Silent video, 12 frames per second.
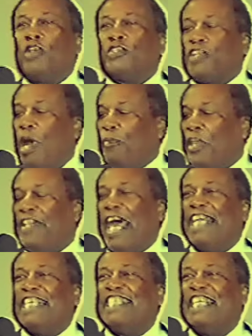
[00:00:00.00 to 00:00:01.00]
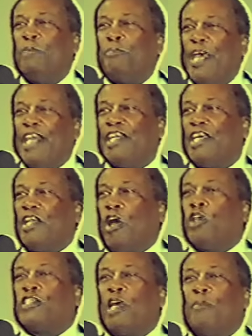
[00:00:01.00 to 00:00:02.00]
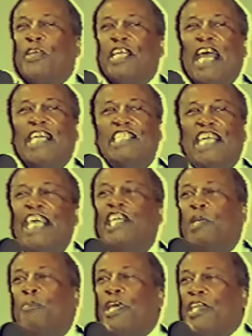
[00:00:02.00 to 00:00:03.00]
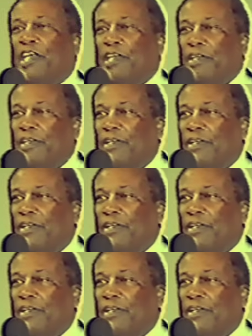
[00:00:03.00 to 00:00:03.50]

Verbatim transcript: Something that is dependent or something that is independent?